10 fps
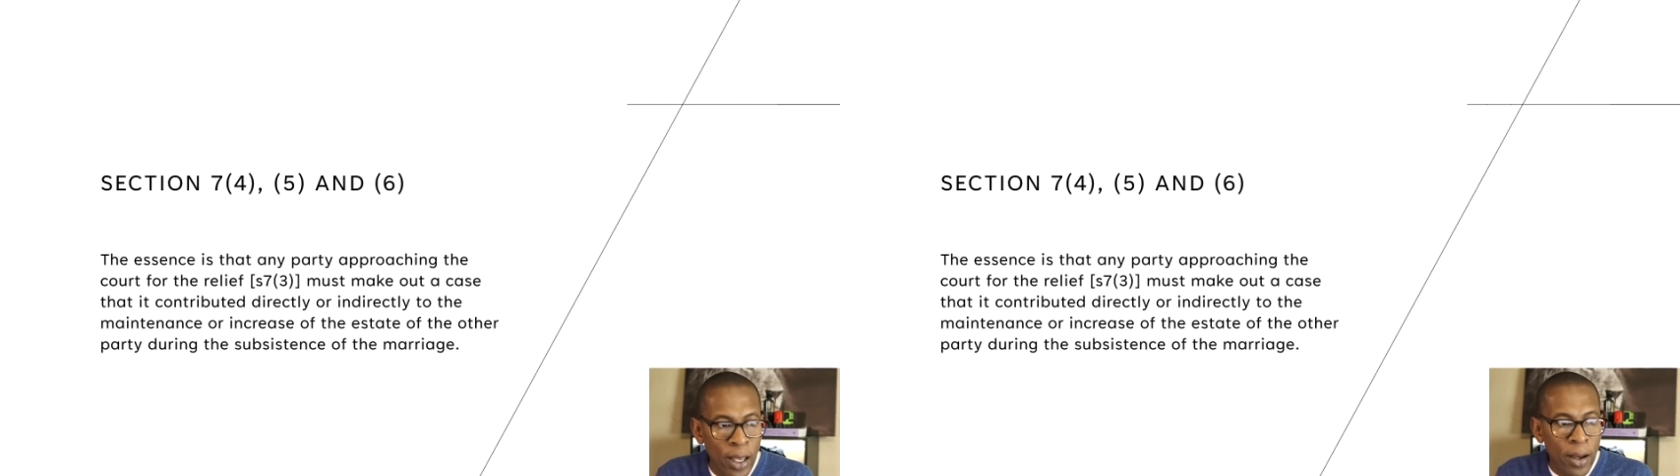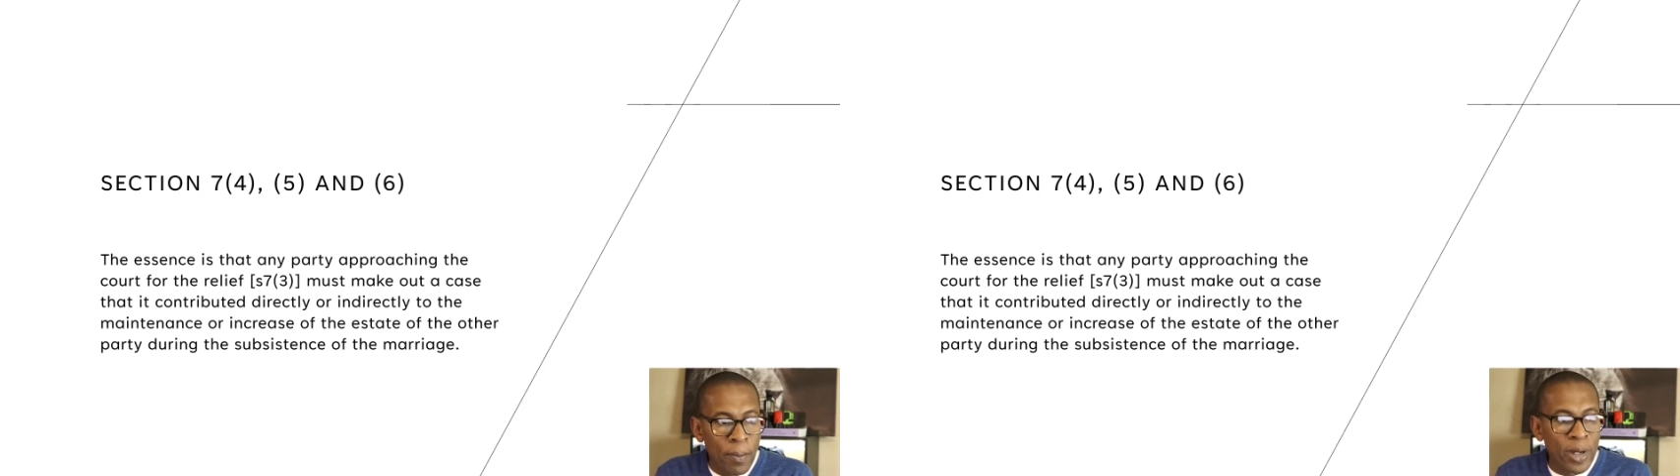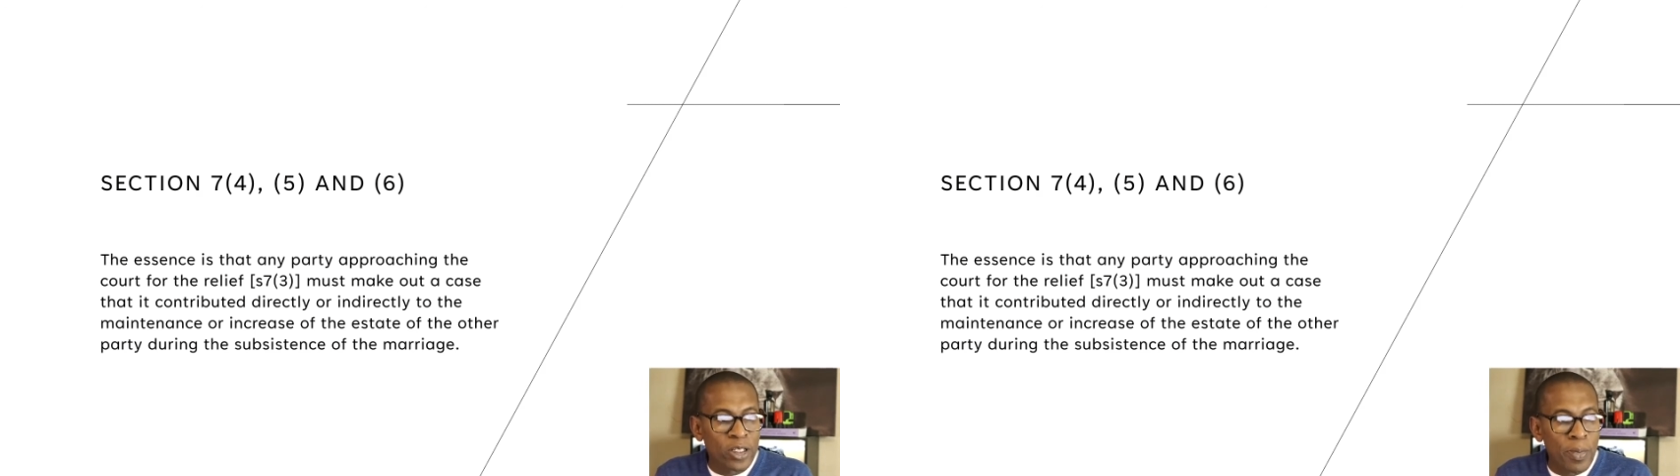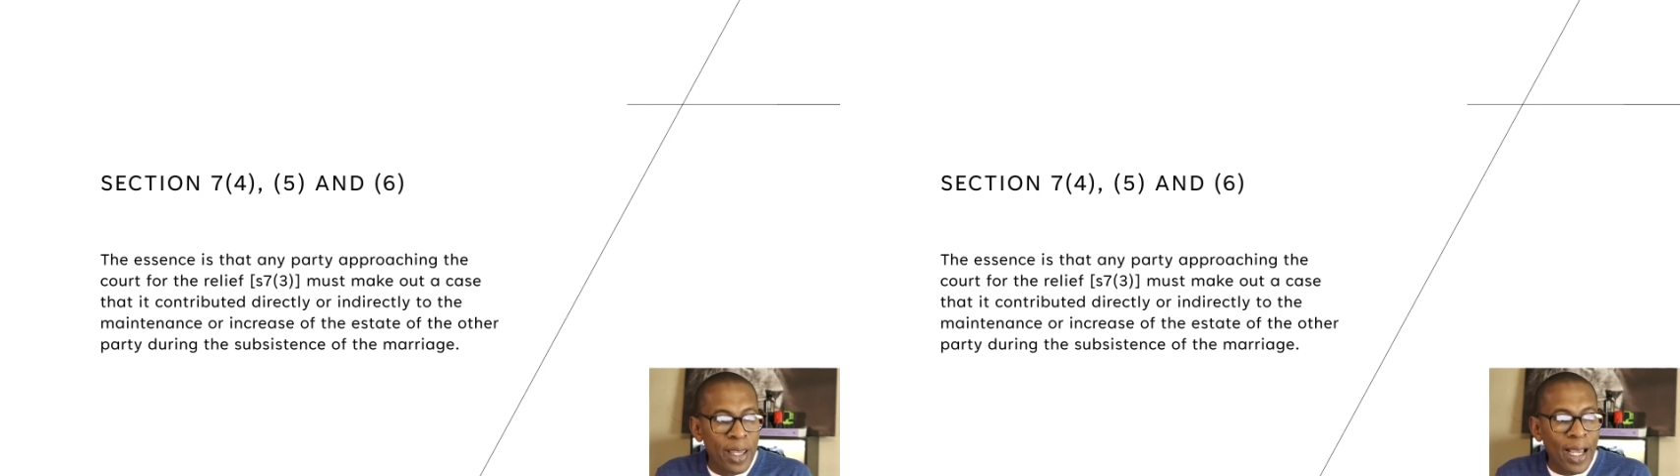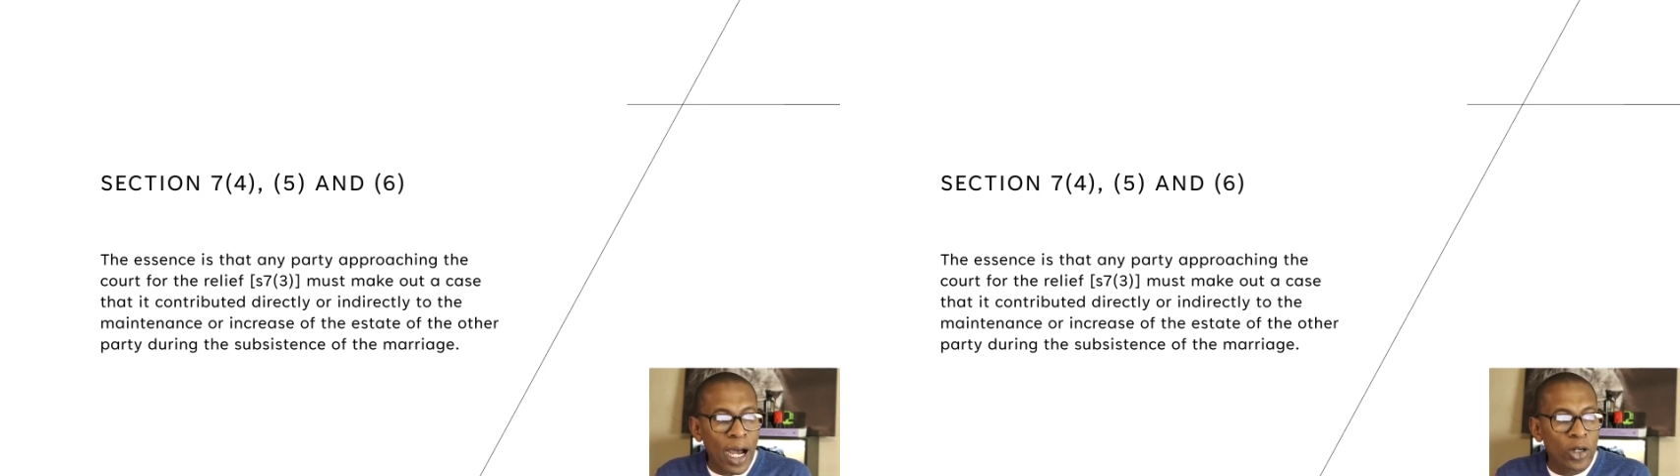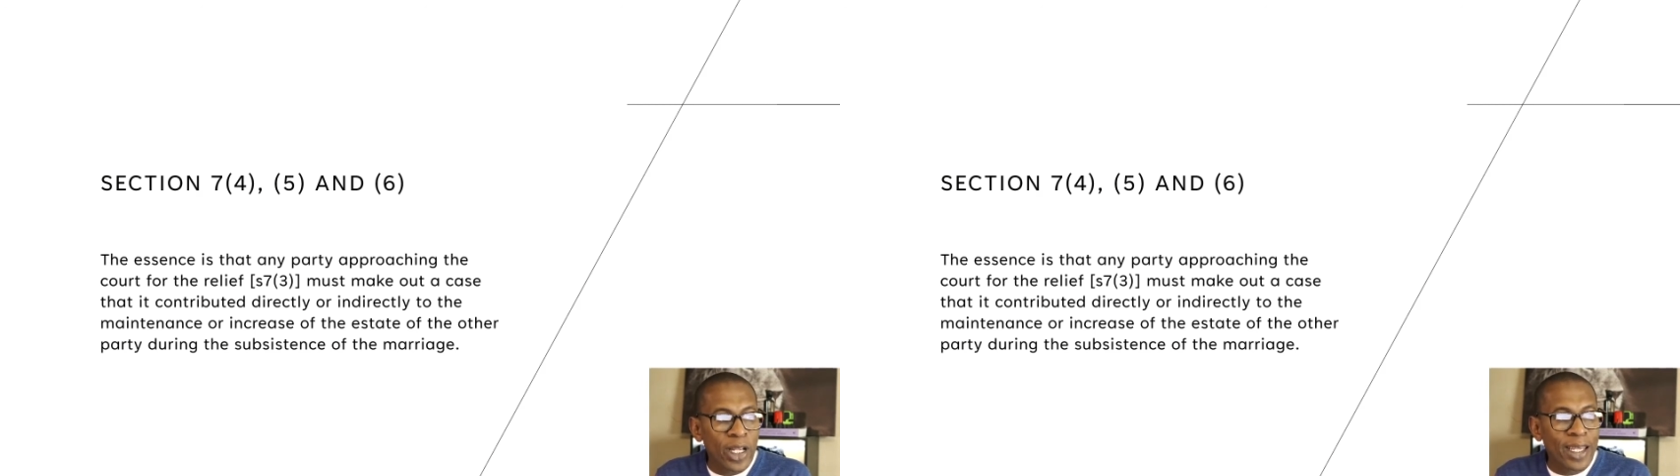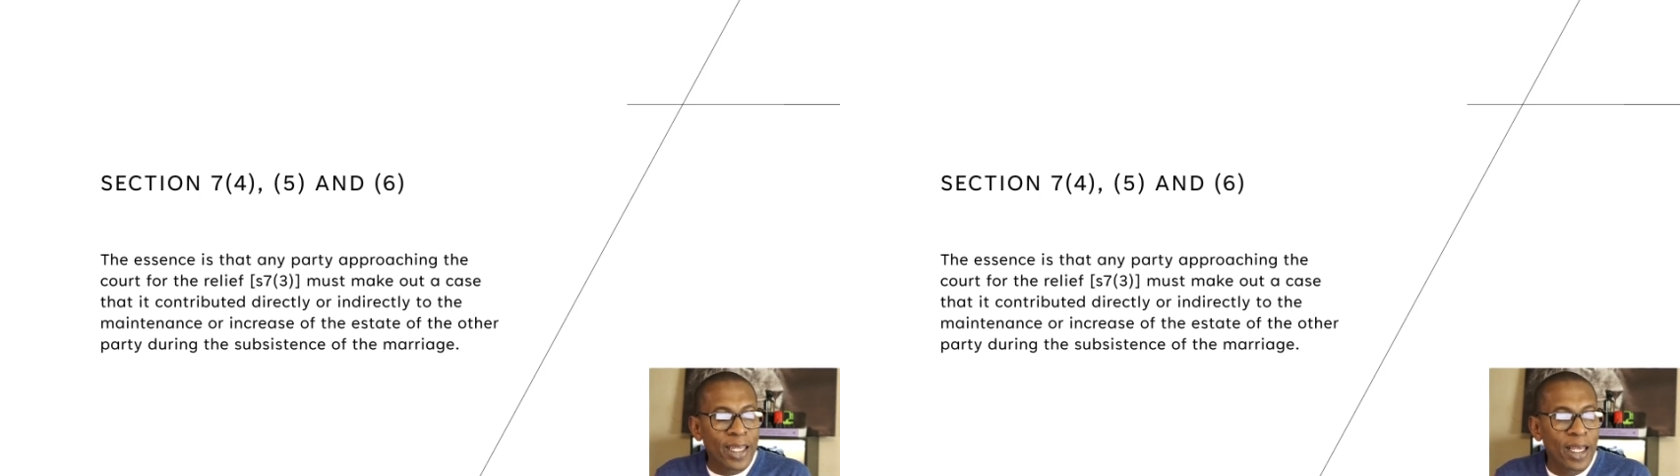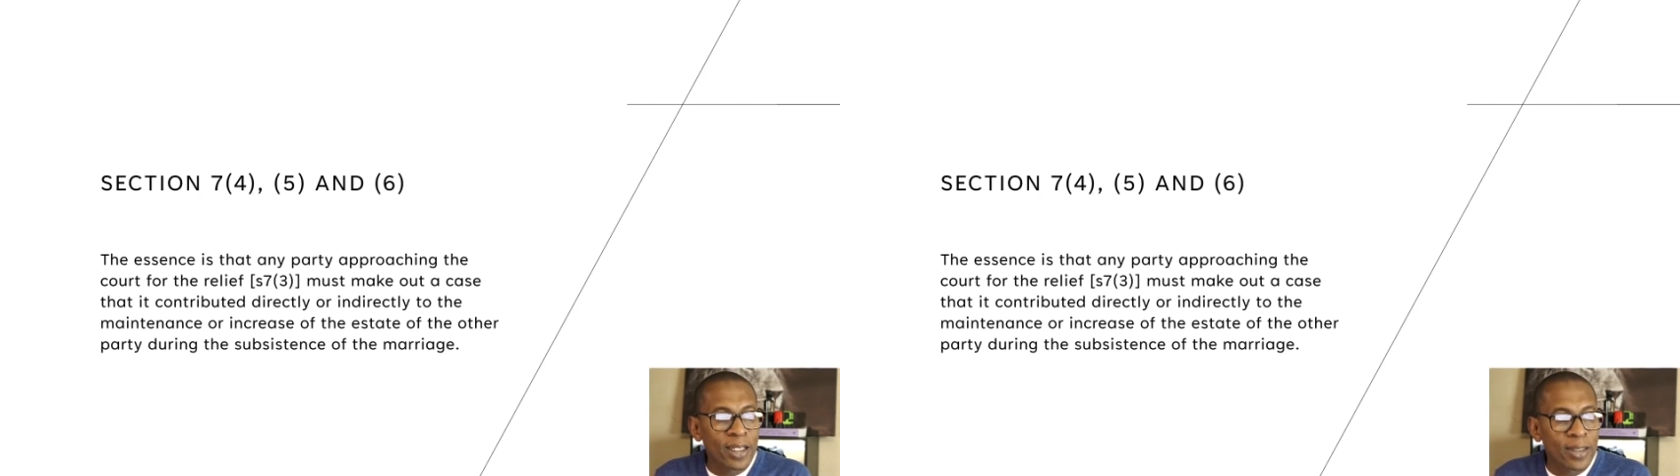must make out a
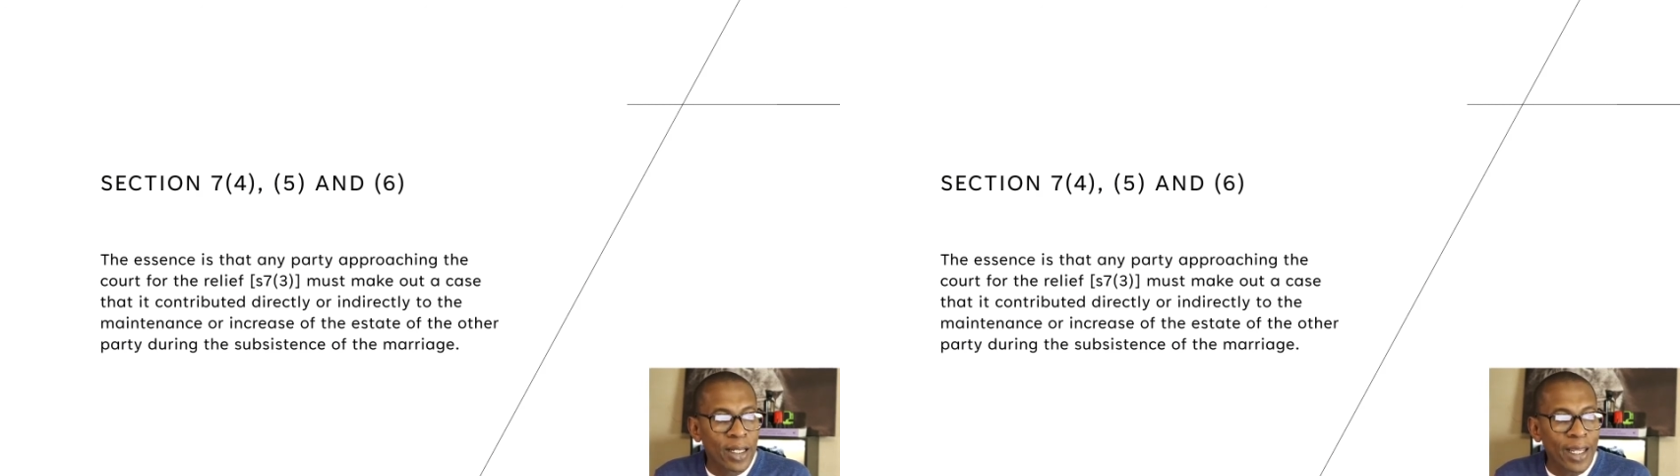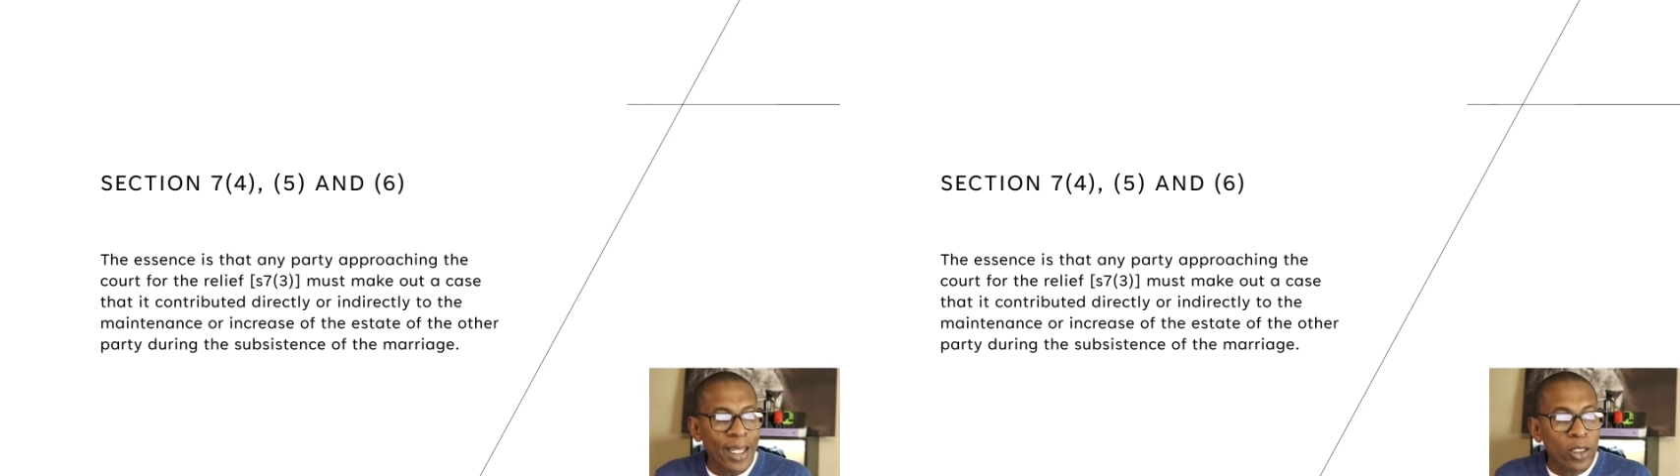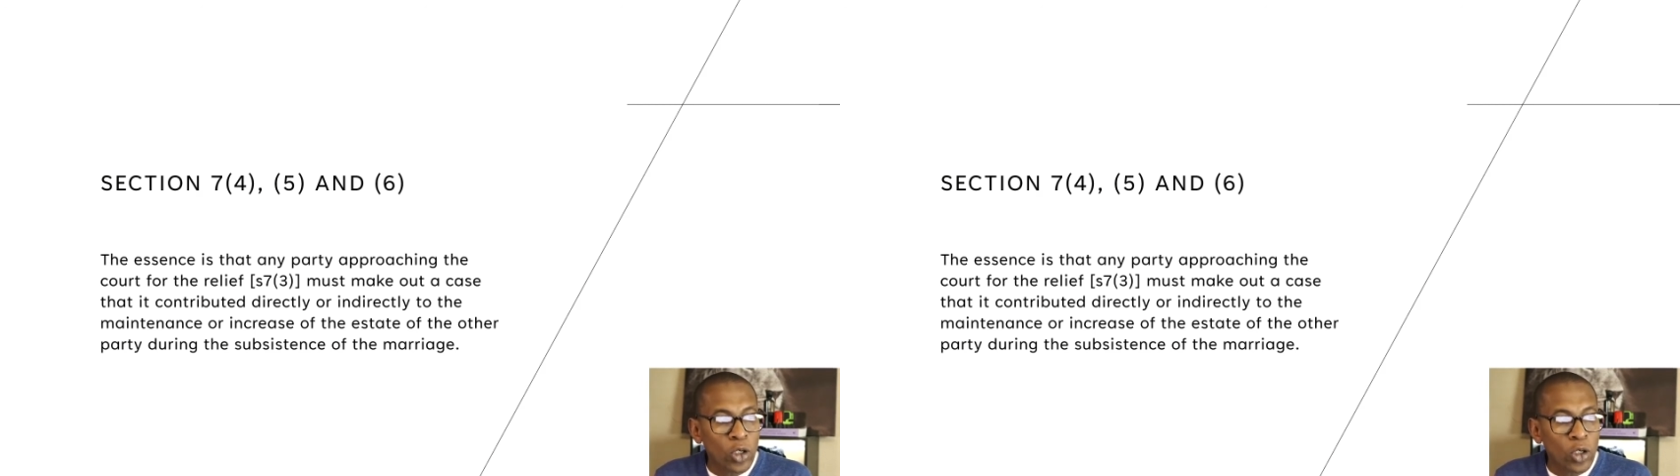case that it